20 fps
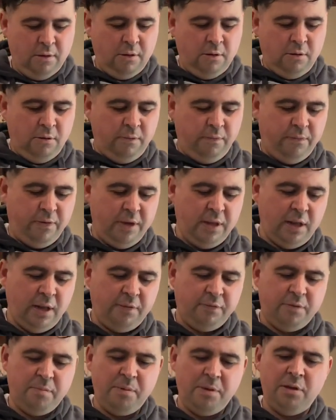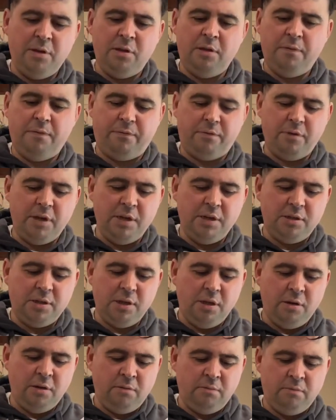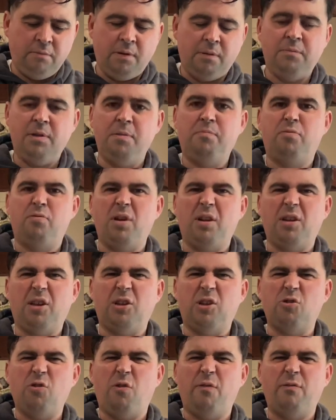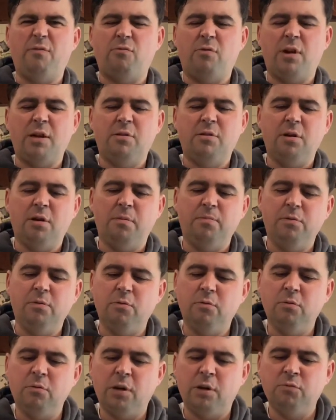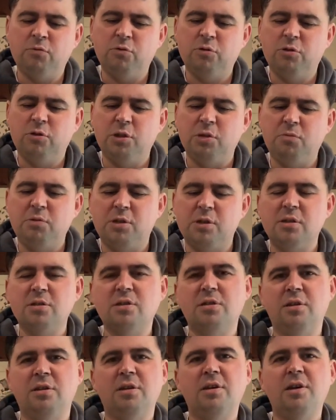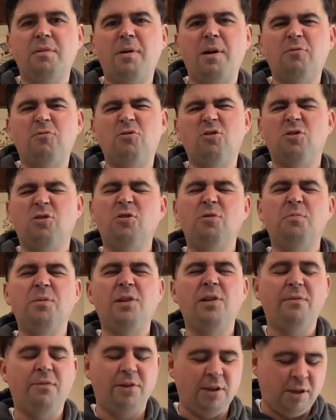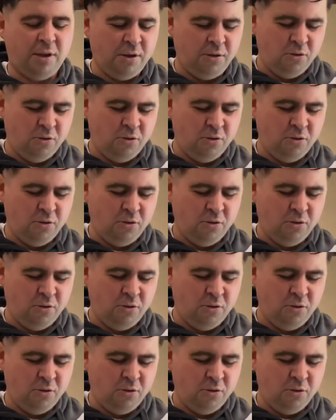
you feel after being in the freezer and on the prick, they soften right up, and all those juices are going to come out. It's going to be lovely.